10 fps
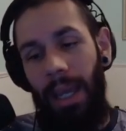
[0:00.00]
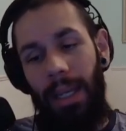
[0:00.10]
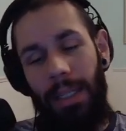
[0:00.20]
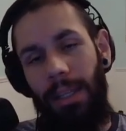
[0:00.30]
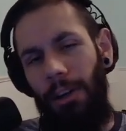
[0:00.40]

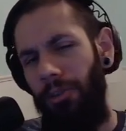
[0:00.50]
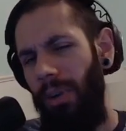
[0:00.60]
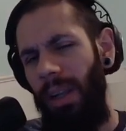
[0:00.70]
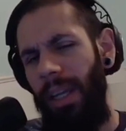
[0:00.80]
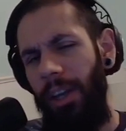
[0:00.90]
because they're
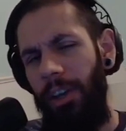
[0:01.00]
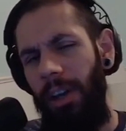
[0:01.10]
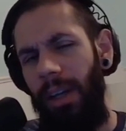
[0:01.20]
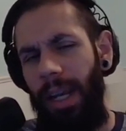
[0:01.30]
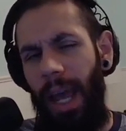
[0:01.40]
really
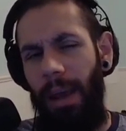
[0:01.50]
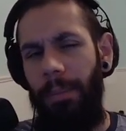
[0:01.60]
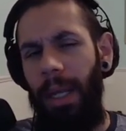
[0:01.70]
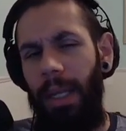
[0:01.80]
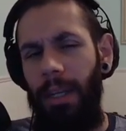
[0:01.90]
good at
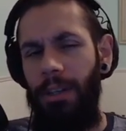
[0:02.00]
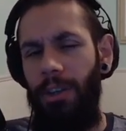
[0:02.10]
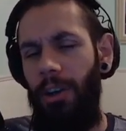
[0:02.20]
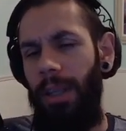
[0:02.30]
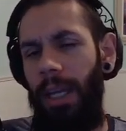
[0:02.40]
making
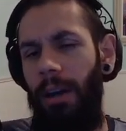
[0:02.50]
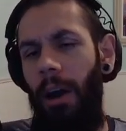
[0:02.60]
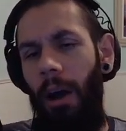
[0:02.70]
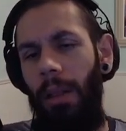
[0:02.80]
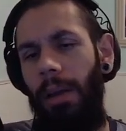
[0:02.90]
sure that
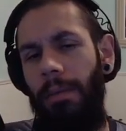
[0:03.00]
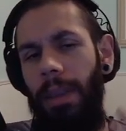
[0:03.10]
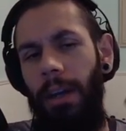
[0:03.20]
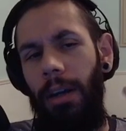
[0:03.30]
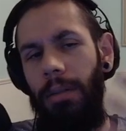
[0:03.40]
all of
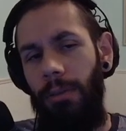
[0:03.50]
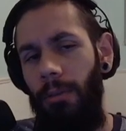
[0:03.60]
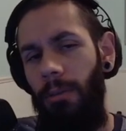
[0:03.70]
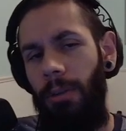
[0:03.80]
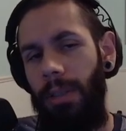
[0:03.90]
their
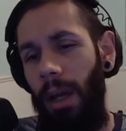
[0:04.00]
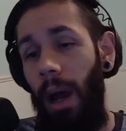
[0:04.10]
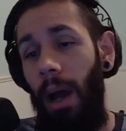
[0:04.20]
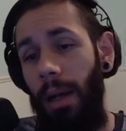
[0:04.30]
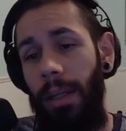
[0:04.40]
tools
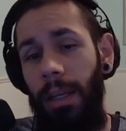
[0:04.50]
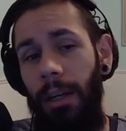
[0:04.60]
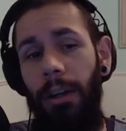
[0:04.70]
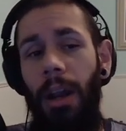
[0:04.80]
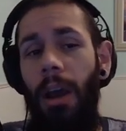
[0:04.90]
on
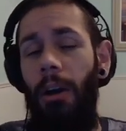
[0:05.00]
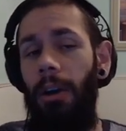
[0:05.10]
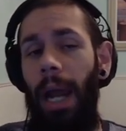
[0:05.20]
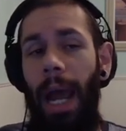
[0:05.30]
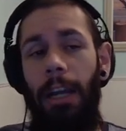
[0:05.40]
here
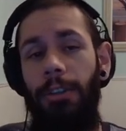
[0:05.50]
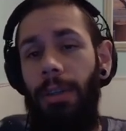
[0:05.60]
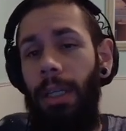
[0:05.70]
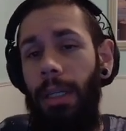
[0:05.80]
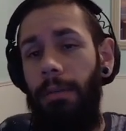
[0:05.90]
are
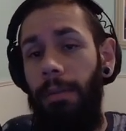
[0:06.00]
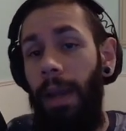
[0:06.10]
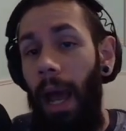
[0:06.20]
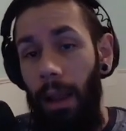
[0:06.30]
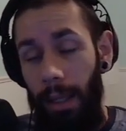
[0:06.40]
actually
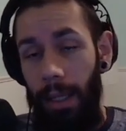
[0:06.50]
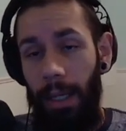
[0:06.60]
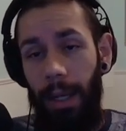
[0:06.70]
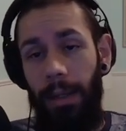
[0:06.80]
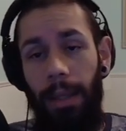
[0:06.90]
valid
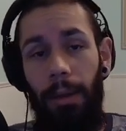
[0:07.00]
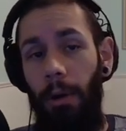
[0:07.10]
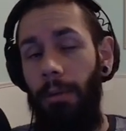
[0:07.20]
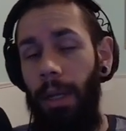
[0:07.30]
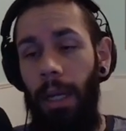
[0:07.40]
and they
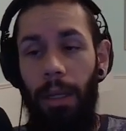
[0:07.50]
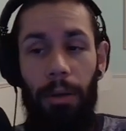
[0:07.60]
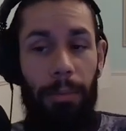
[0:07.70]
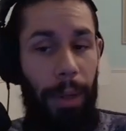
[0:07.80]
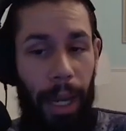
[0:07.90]
won't get
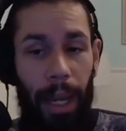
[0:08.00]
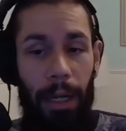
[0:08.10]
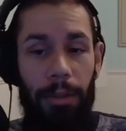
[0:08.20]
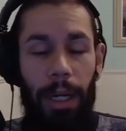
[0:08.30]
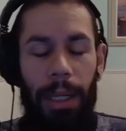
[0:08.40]
you
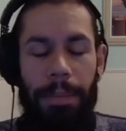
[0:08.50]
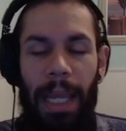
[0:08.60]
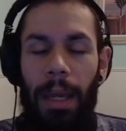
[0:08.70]
banned, right?